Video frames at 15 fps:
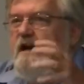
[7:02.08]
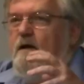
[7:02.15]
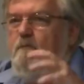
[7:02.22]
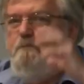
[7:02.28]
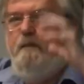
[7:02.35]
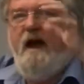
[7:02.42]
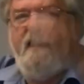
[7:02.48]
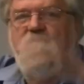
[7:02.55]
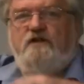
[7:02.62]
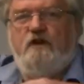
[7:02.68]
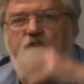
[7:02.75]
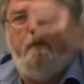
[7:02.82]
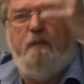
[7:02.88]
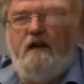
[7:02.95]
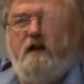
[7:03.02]
get back, so
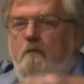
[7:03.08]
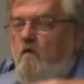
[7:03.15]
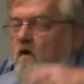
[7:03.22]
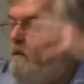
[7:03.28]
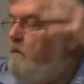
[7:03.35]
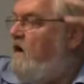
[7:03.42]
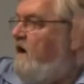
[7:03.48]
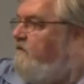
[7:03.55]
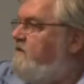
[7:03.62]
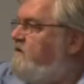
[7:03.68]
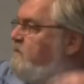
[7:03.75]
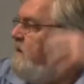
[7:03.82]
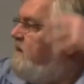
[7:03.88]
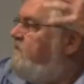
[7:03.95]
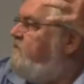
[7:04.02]
you're making more profits
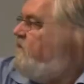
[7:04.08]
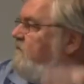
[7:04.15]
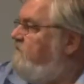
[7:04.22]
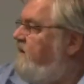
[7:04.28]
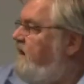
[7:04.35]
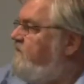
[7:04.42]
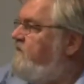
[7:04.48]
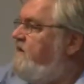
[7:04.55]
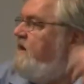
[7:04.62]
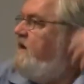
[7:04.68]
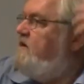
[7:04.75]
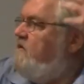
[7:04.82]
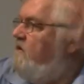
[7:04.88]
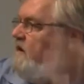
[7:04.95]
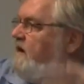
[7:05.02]
because you're investing
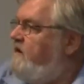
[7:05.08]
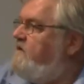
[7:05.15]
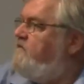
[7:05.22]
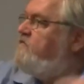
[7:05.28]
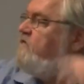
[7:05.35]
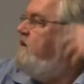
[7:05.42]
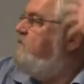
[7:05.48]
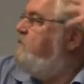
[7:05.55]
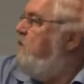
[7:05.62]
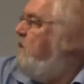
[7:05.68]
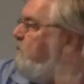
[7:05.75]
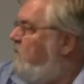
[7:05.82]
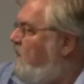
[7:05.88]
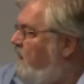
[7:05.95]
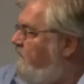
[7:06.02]
in your industry is
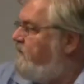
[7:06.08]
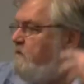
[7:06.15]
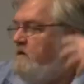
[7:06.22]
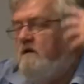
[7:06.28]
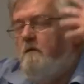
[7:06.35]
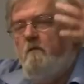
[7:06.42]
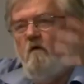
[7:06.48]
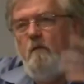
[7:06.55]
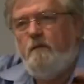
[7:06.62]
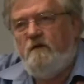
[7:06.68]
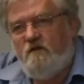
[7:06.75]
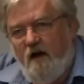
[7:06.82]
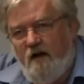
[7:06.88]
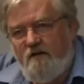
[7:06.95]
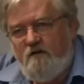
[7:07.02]
more profitable and more
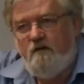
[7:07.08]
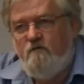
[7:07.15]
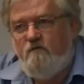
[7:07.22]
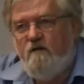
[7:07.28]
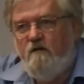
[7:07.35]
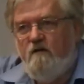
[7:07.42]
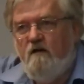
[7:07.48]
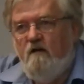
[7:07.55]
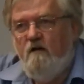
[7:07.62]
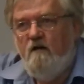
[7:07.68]
productive.